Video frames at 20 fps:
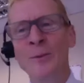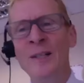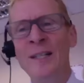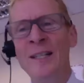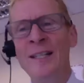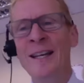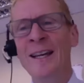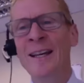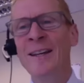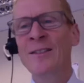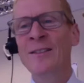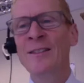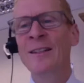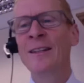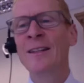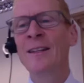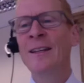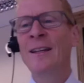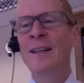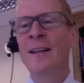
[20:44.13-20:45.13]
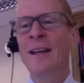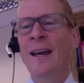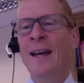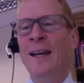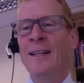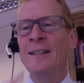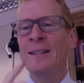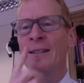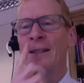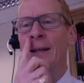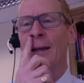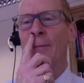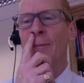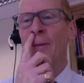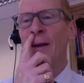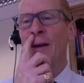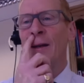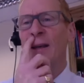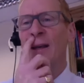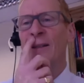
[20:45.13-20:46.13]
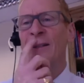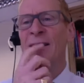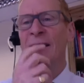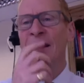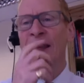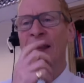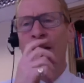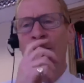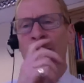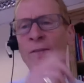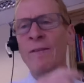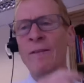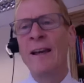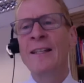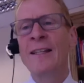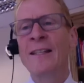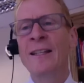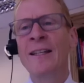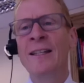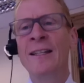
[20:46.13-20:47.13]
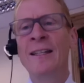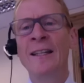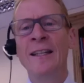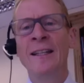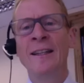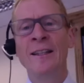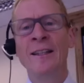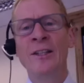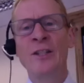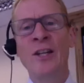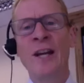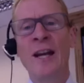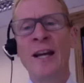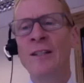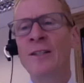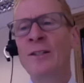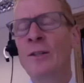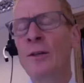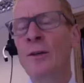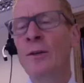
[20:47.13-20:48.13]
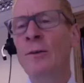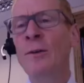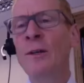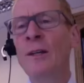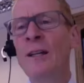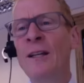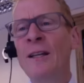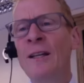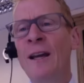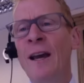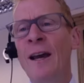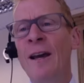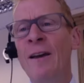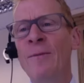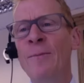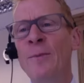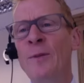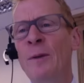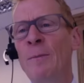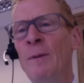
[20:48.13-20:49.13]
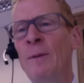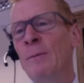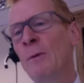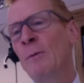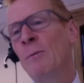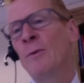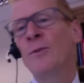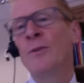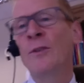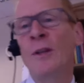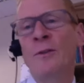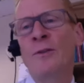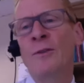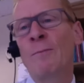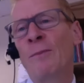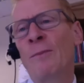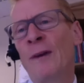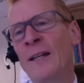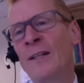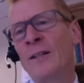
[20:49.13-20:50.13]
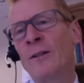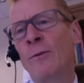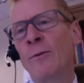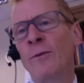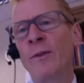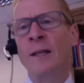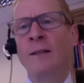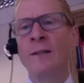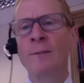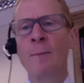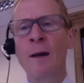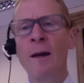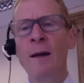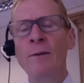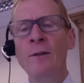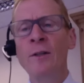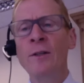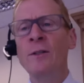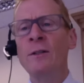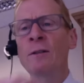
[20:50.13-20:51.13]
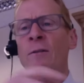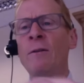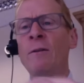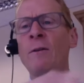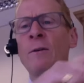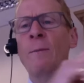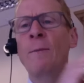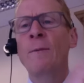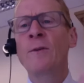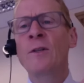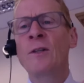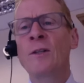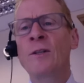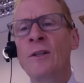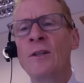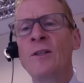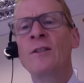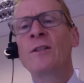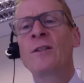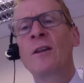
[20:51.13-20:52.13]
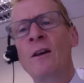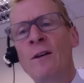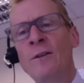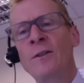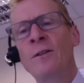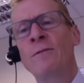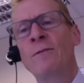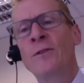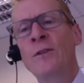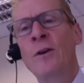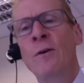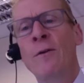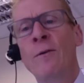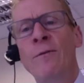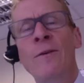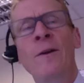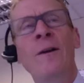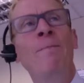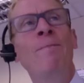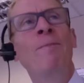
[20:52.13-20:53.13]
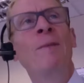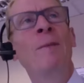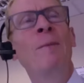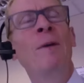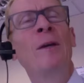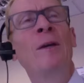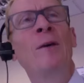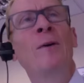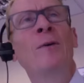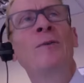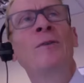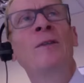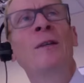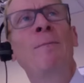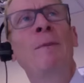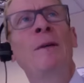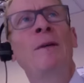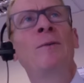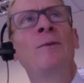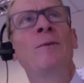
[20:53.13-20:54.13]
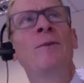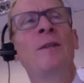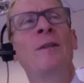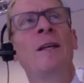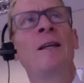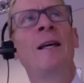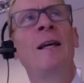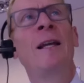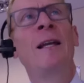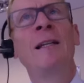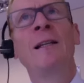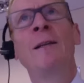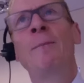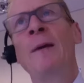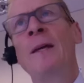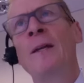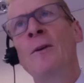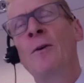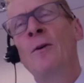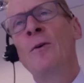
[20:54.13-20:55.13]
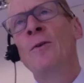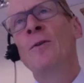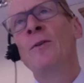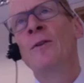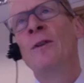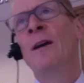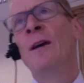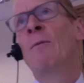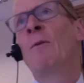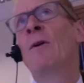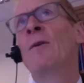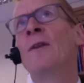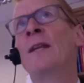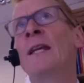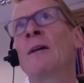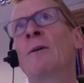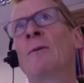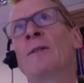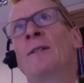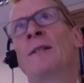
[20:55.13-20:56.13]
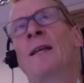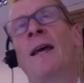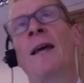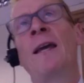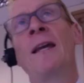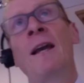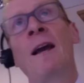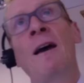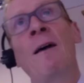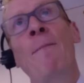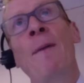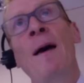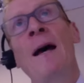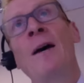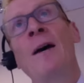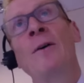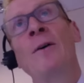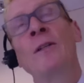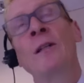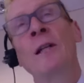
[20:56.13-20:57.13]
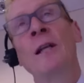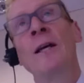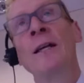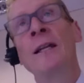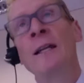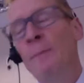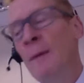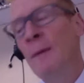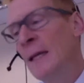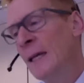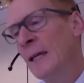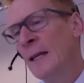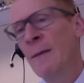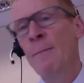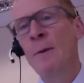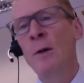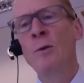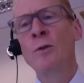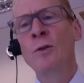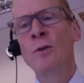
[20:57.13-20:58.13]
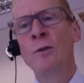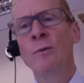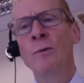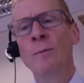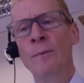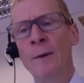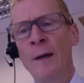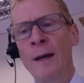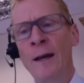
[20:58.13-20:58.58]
details. And I see that reflected in the chat too. So people want to know some practical things, but I just to start us off, because it builds a little bit on what Nick was saying about learning being an emotional